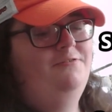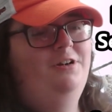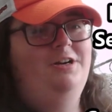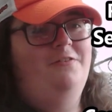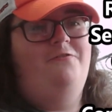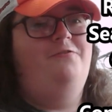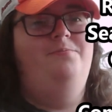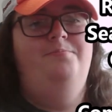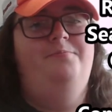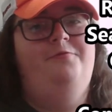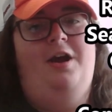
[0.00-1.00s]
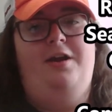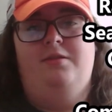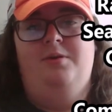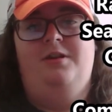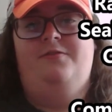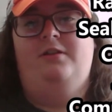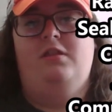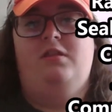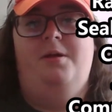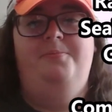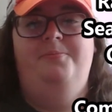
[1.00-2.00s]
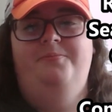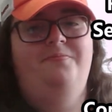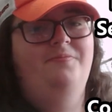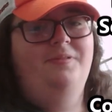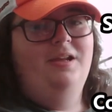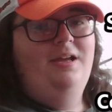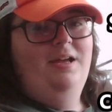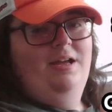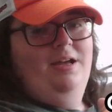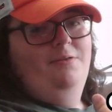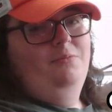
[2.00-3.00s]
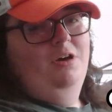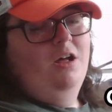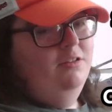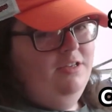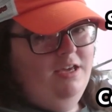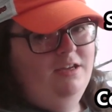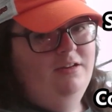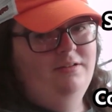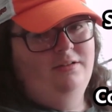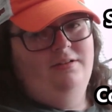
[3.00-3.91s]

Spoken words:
They're going to find some way to fuck this up. But I'll take it.